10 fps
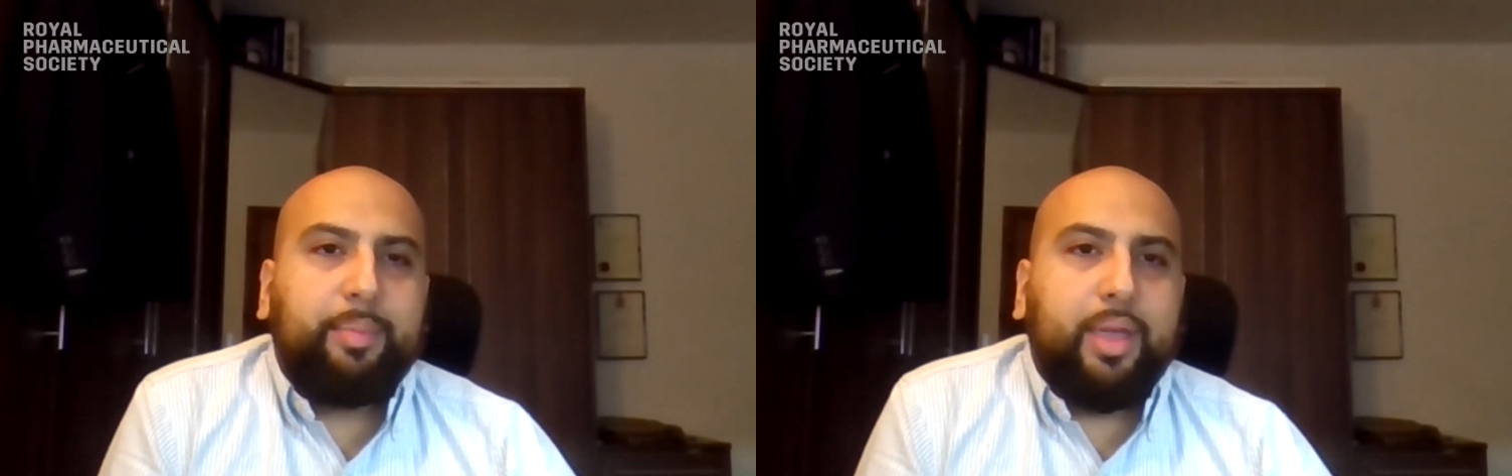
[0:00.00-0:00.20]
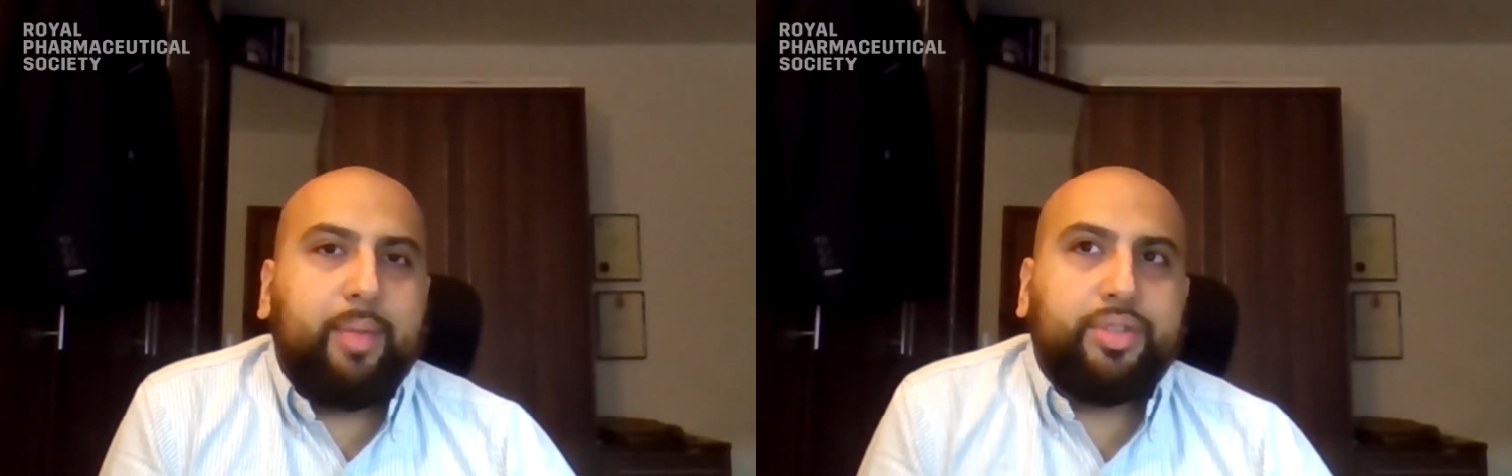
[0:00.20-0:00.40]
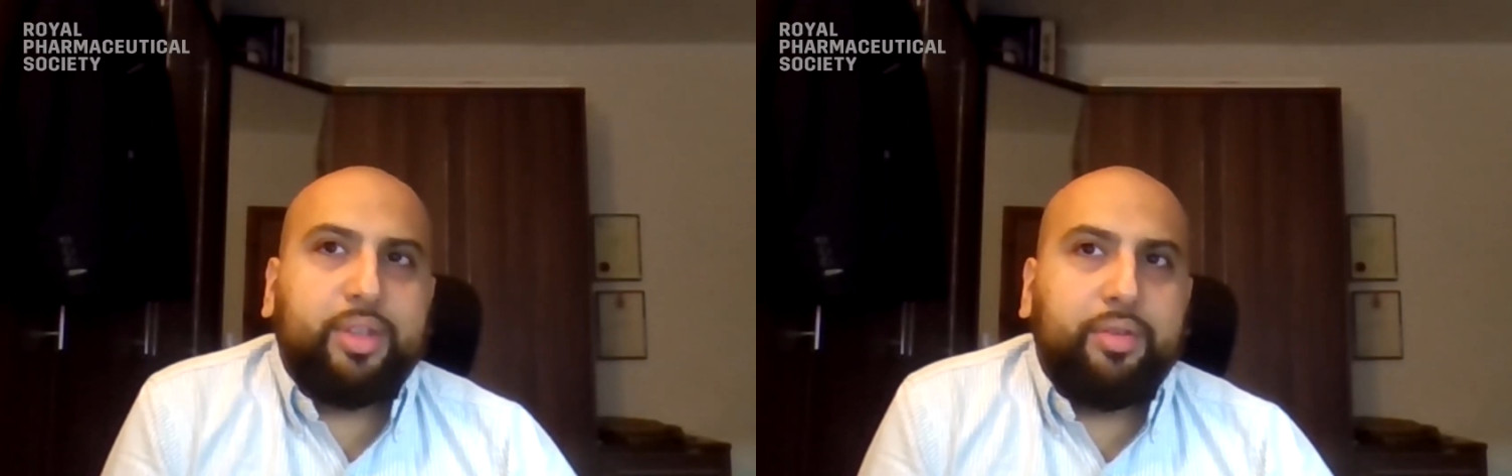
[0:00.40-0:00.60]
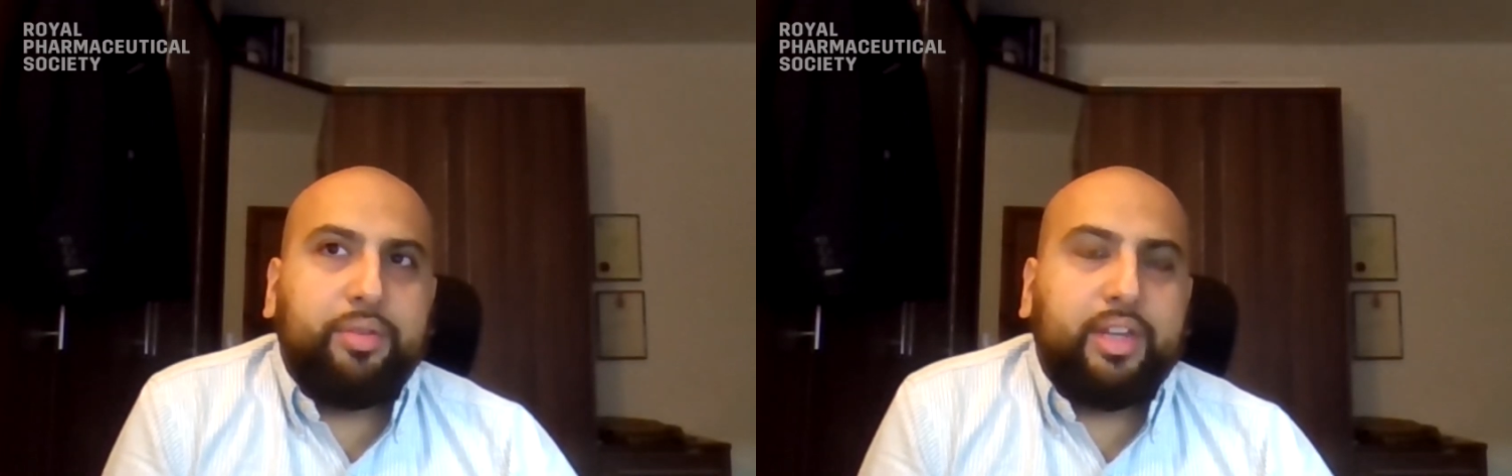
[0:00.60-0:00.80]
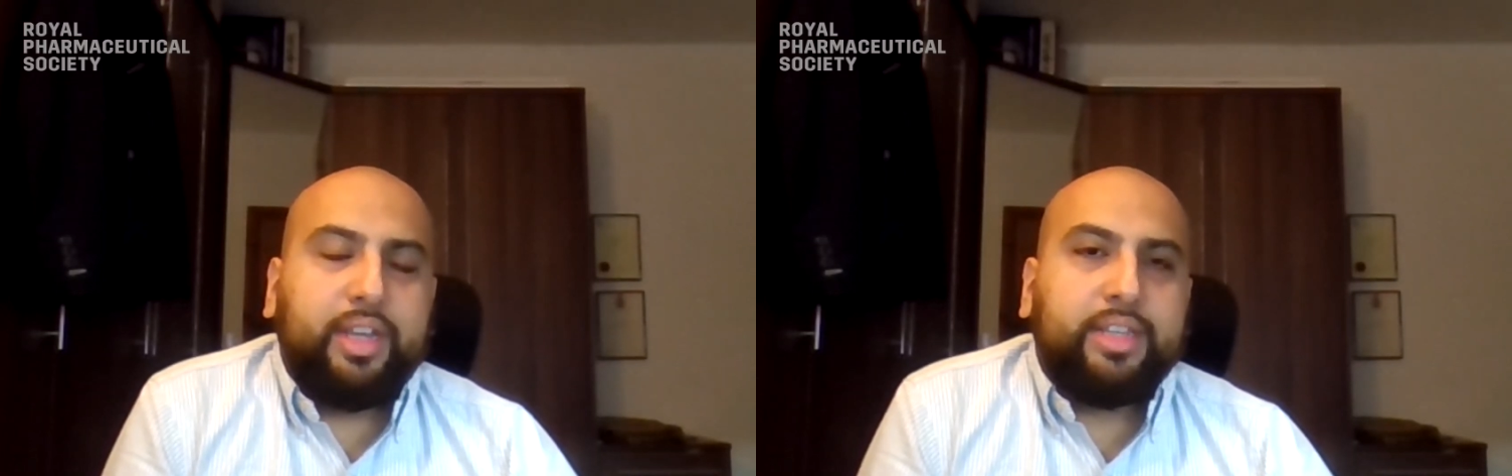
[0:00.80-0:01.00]

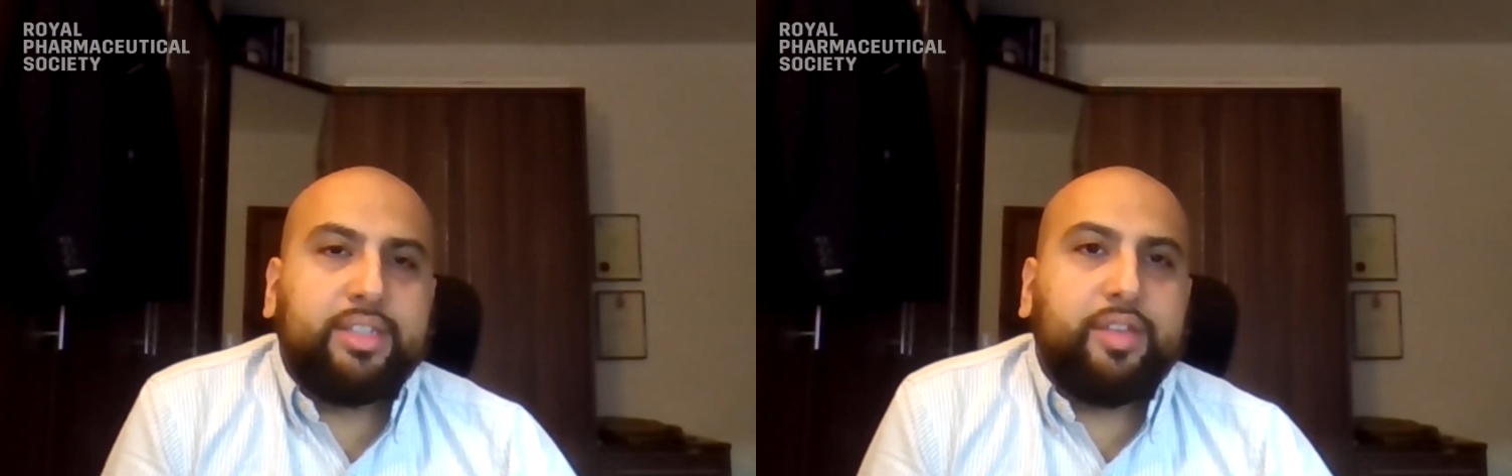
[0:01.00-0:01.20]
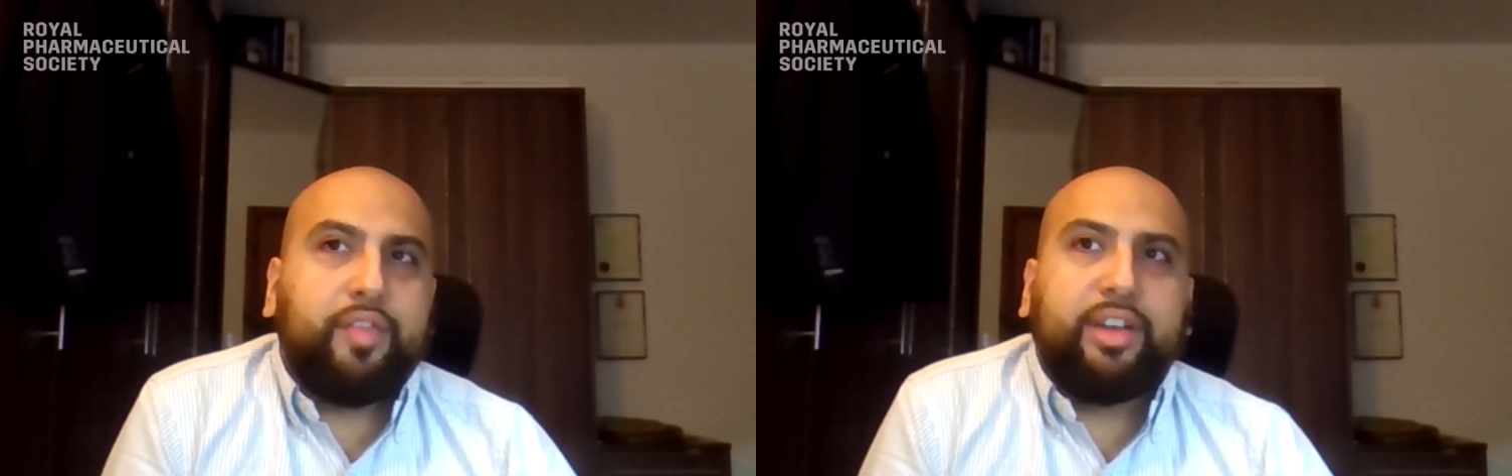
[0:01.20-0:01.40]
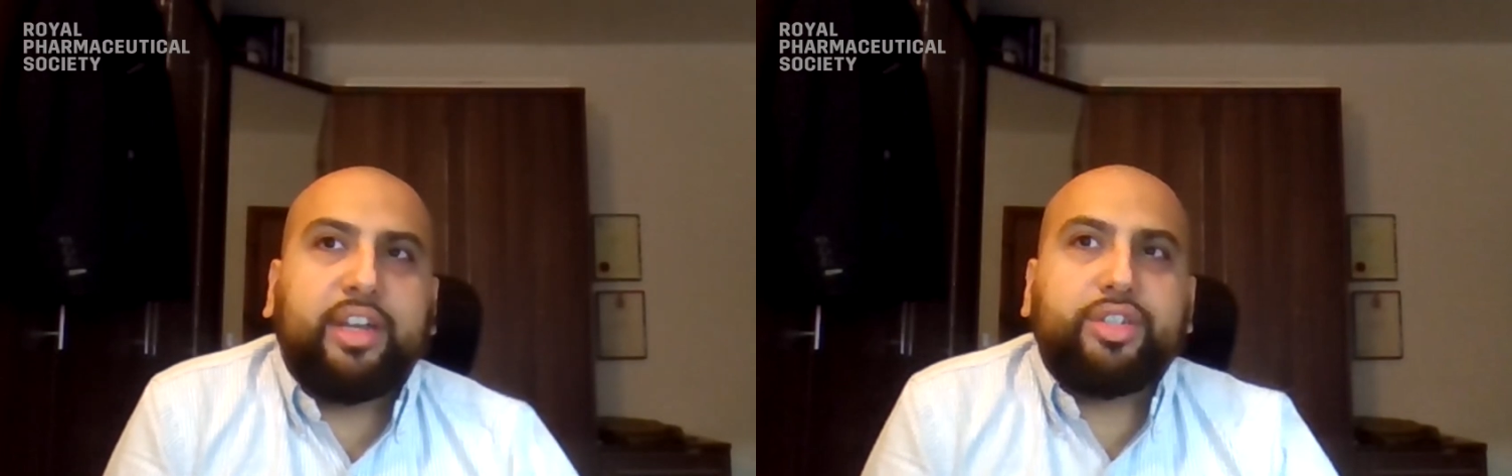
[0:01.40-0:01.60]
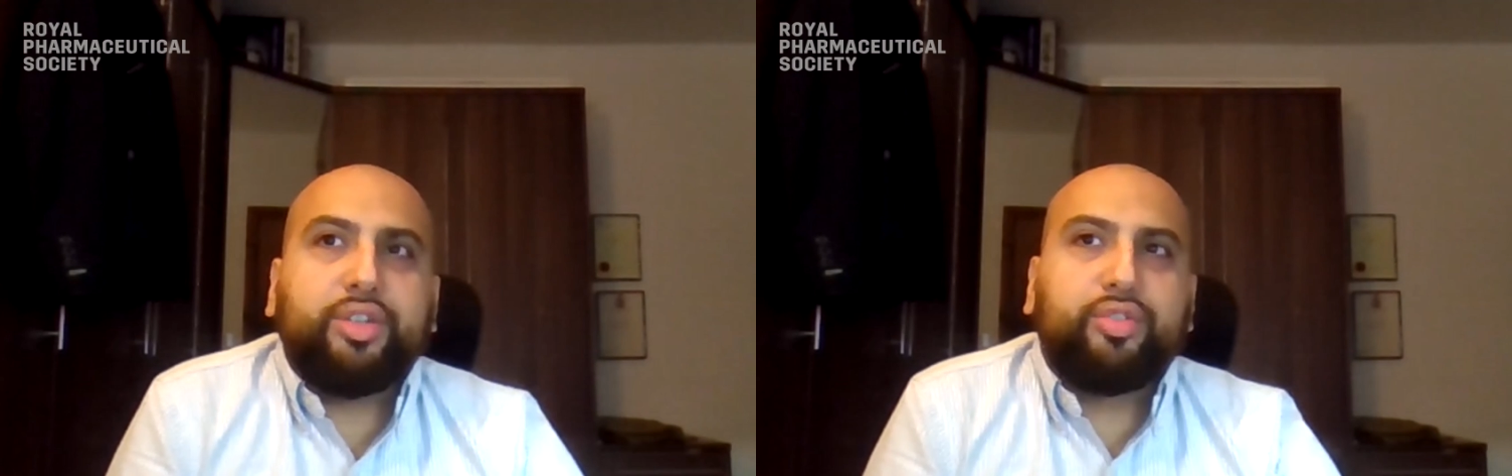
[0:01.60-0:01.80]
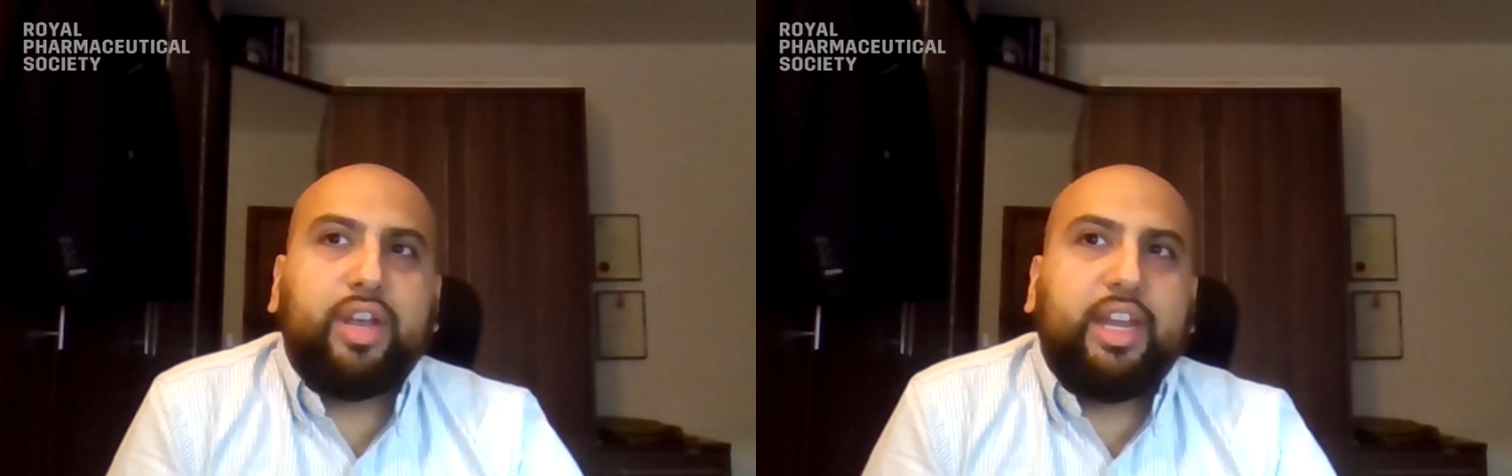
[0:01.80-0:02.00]
episode is the
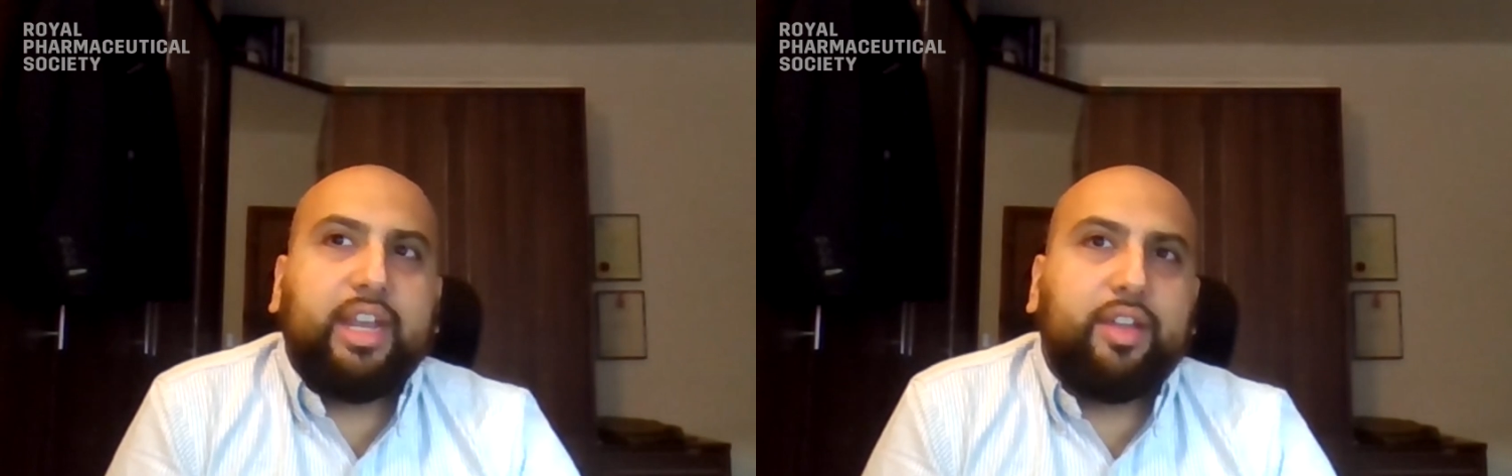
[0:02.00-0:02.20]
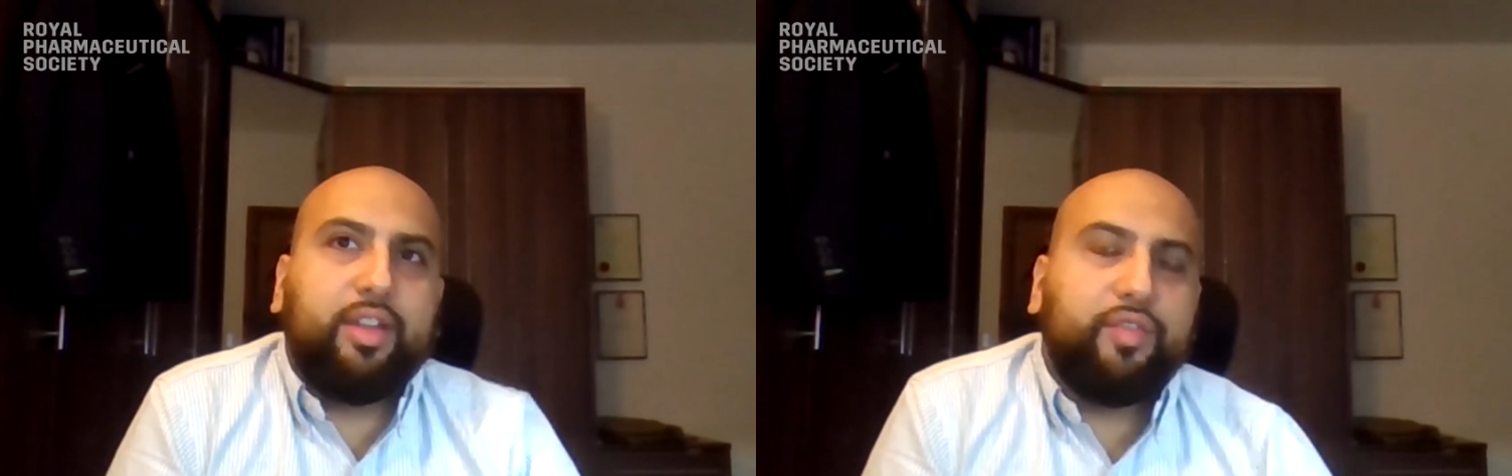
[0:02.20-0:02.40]
foundation training